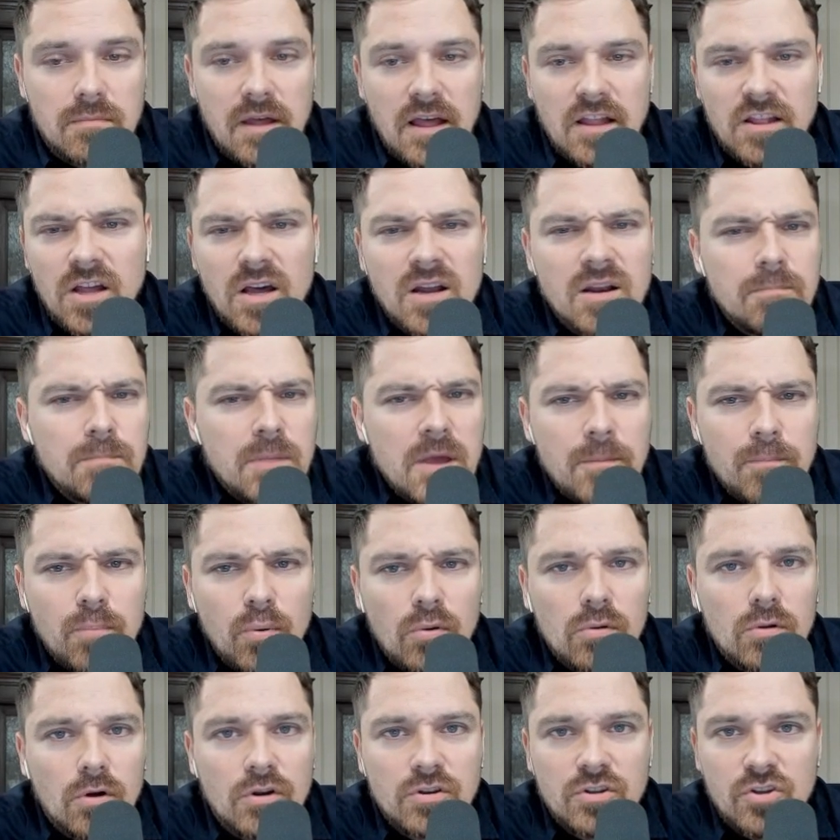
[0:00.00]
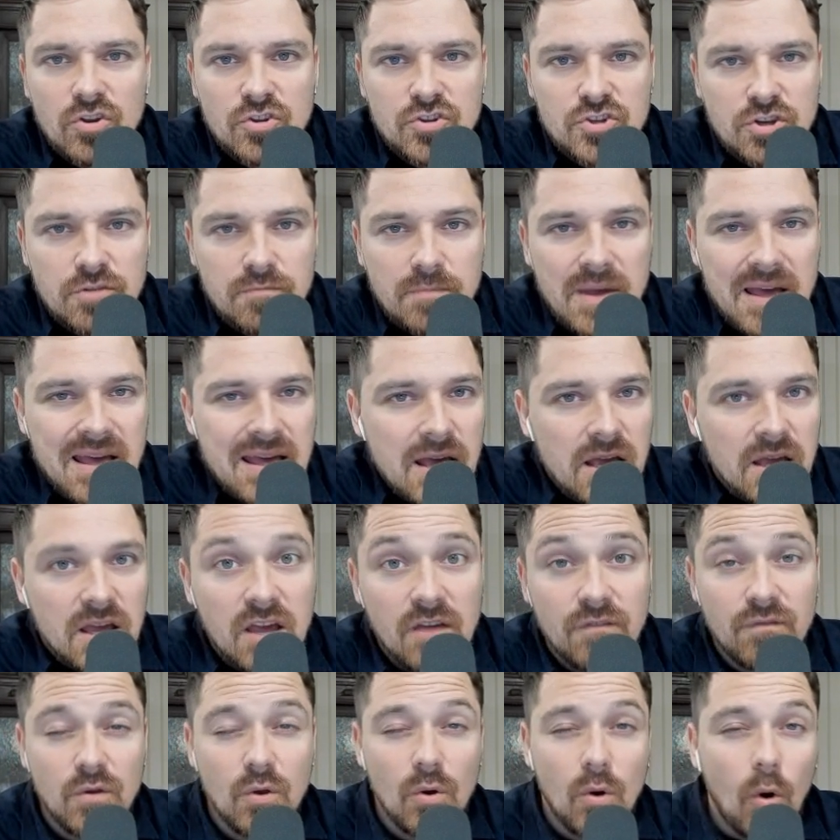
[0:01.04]
A lot of people on YouTube
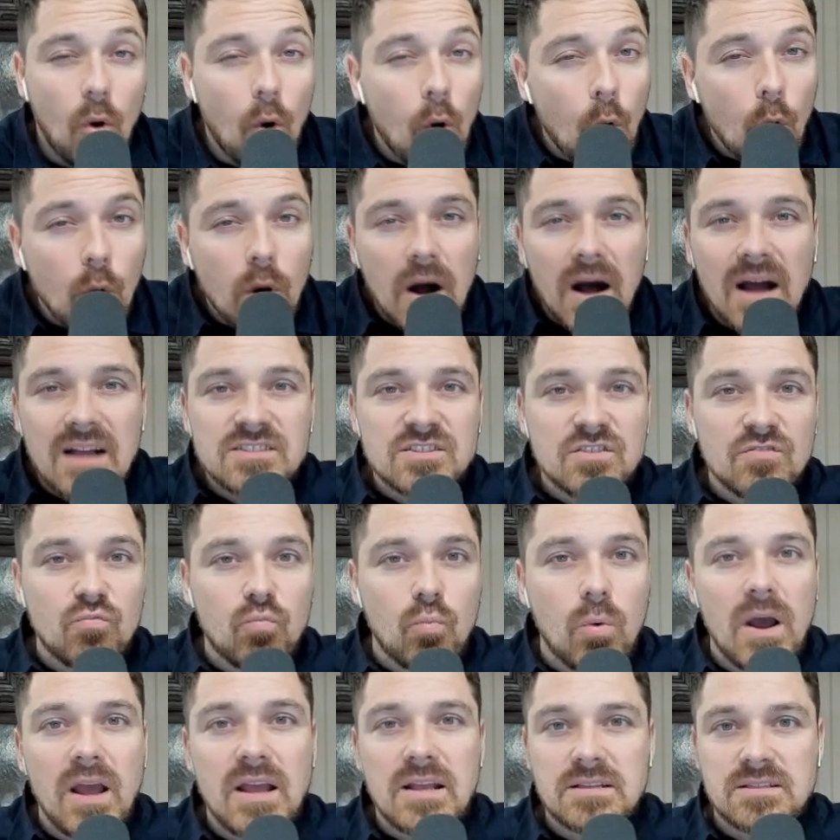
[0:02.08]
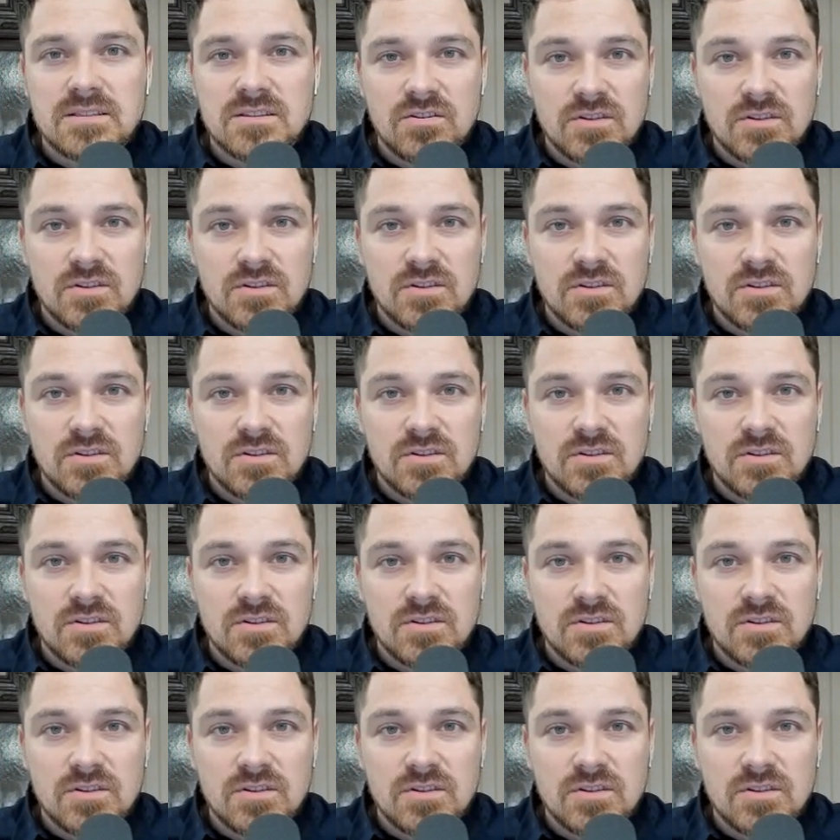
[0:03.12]
give you all kinds of ways.